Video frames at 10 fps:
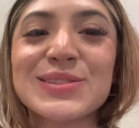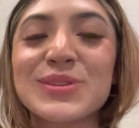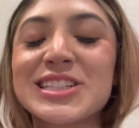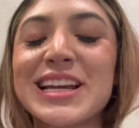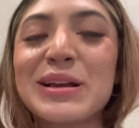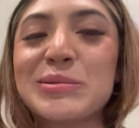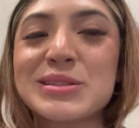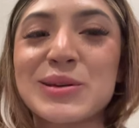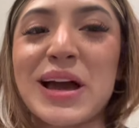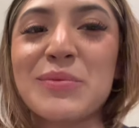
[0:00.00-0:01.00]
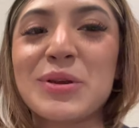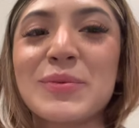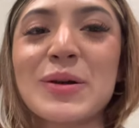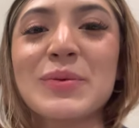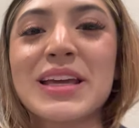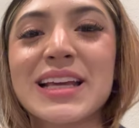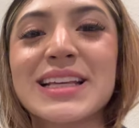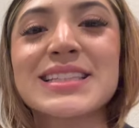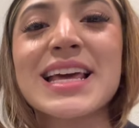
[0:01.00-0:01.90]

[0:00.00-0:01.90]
which I'm so happy about because